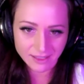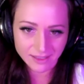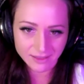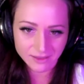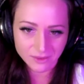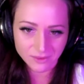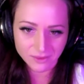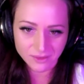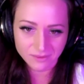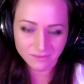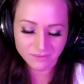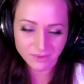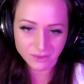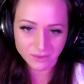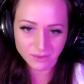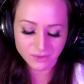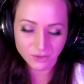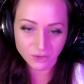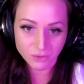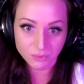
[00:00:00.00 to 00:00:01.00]
like those
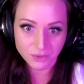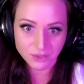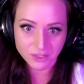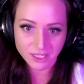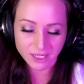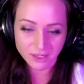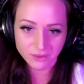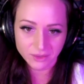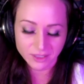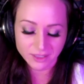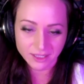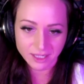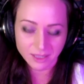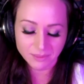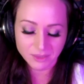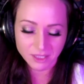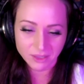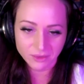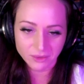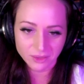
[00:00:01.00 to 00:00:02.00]
super secret,
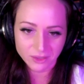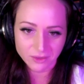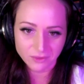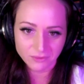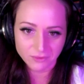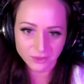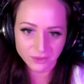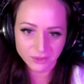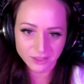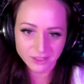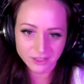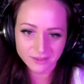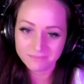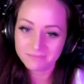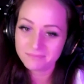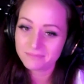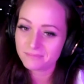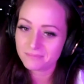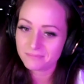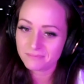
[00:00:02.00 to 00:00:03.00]
top secret, covert
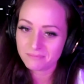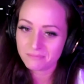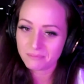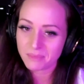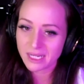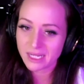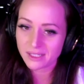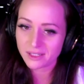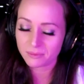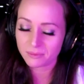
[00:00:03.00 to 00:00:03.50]
means of